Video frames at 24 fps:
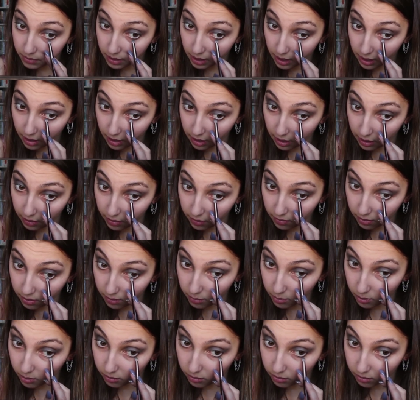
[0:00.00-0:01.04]
And it's the
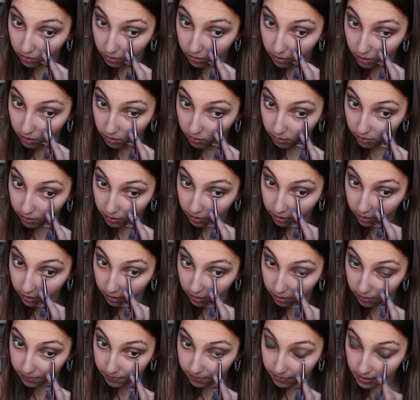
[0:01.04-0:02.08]
most annoying
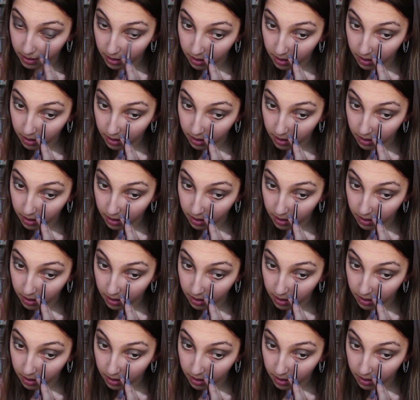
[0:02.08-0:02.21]
thing.